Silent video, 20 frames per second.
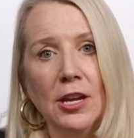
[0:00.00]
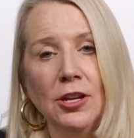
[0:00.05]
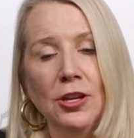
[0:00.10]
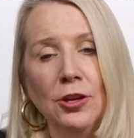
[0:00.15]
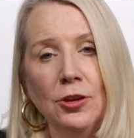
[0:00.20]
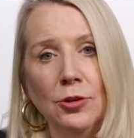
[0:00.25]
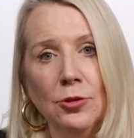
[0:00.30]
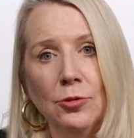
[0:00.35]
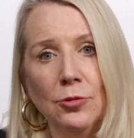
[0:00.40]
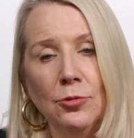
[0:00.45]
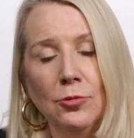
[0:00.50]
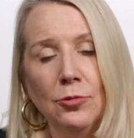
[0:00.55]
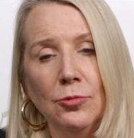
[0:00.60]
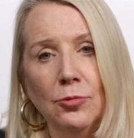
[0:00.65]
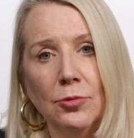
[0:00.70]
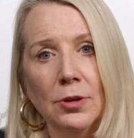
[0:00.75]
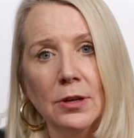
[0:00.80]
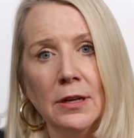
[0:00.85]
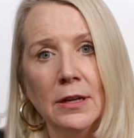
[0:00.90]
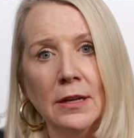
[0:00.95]

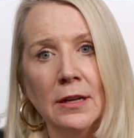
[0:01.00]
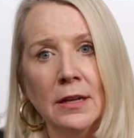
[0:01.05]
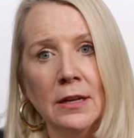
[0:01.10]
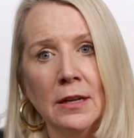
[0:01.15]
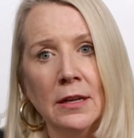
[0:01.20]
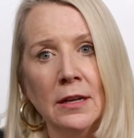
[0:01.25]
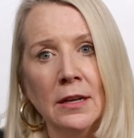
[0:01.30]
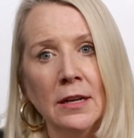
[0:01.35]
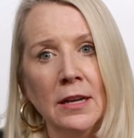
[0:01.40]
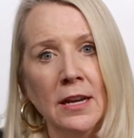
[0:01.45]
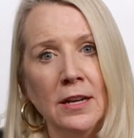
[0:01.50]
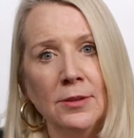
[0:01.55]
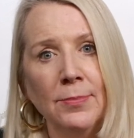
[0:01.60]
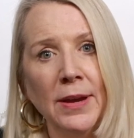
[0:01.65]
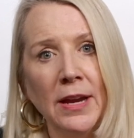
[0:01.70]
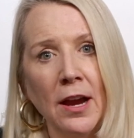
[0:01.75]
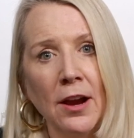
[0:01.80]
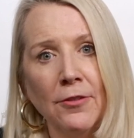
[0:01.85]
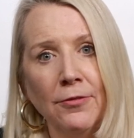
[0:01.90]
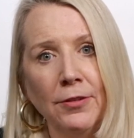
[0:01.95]
you need to
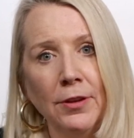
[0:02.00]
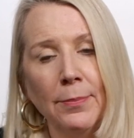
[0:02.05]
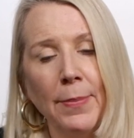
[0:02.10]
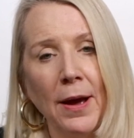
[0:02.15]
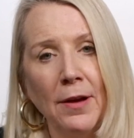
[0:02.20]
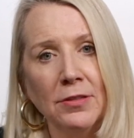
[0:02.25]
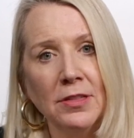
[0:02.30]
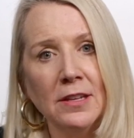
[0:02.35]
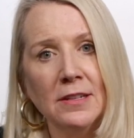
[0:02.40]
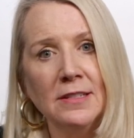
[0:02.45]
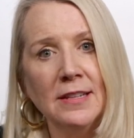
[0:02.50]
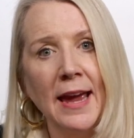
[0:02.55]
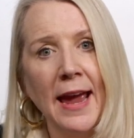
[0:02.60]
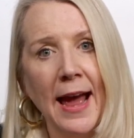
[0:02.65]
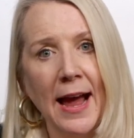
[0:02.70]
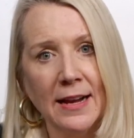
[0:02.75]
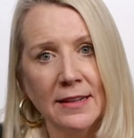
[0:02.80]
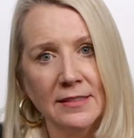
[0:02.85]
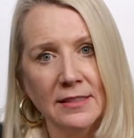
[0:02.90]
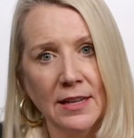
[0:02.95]
be careful about the
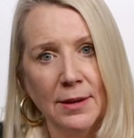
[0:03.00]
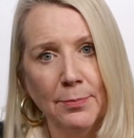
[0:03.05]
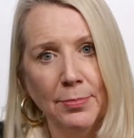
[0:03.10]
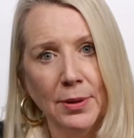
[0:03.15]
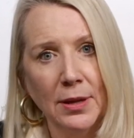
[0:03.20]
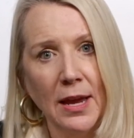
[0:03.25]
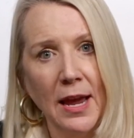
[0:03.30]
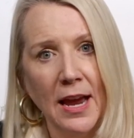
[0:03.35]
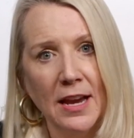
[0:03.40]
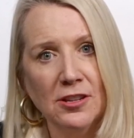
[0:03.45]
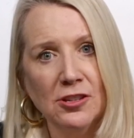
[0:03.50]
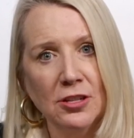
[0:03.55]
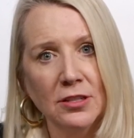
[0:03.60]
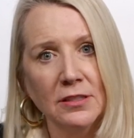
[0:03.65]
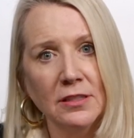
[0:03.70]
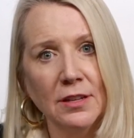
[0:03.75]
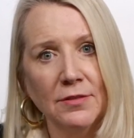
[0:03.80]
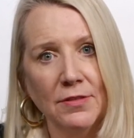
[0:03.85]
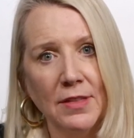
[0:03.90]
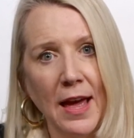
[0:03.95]
tax
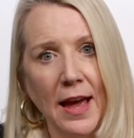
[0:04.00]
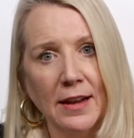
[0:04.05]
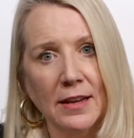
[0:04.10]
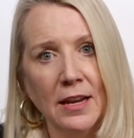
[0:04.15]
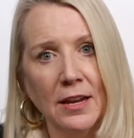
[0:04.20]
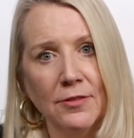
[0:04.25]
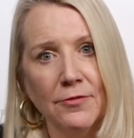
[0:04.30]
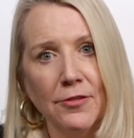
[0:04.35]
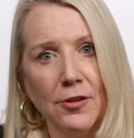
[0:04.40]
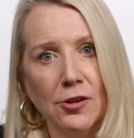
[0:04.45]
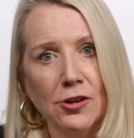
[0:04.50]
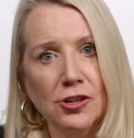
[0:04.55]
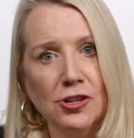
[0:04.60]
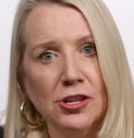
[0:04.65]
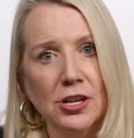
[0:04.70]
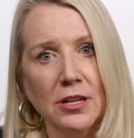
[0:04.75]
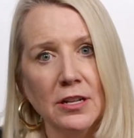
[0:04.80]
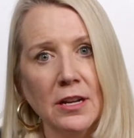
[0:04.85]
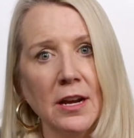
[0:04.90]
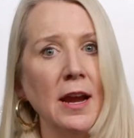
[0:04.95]
implications of that
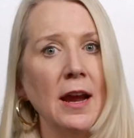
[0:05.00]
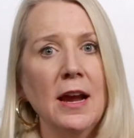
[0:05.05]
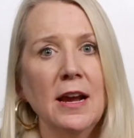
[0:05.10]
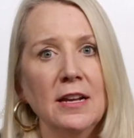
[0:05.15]
conversion.